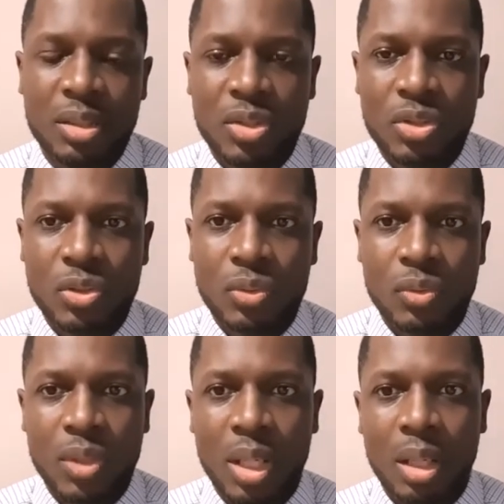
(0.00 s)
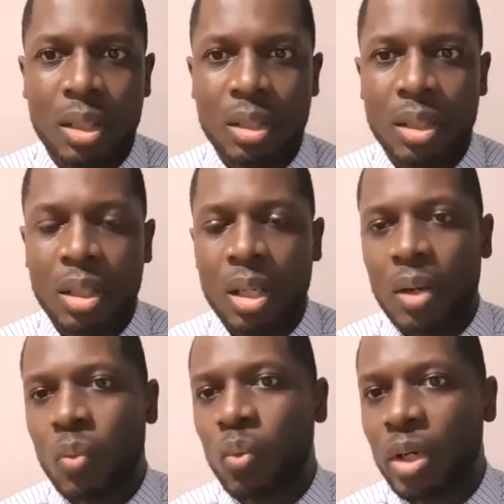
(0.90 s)
to a a
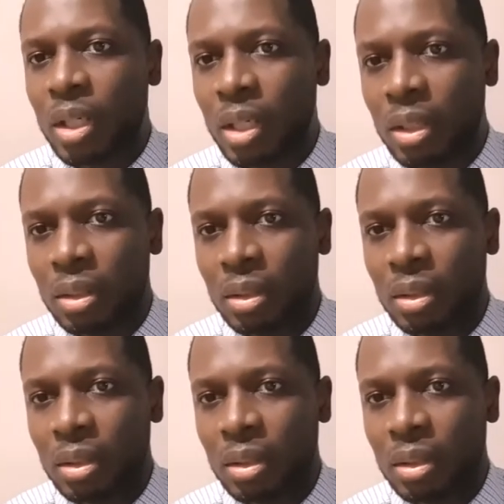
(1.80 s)
worker.